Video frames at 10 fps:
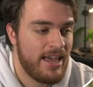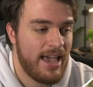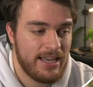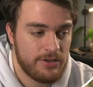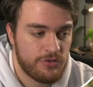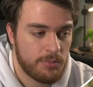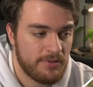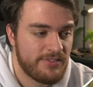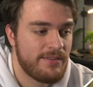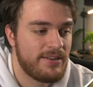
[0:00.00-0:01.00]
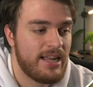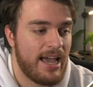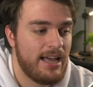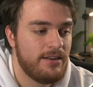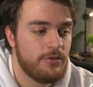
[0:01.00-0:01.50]
8777
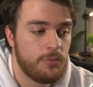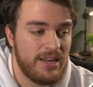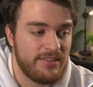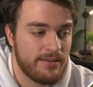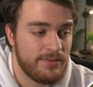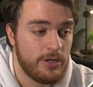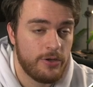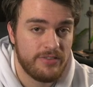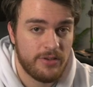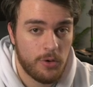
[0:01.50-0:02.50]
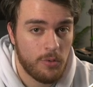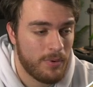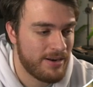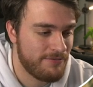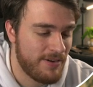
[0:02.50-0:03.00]
and
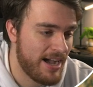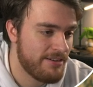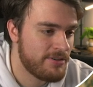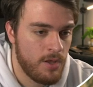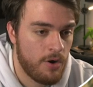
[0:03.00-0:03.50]
27015.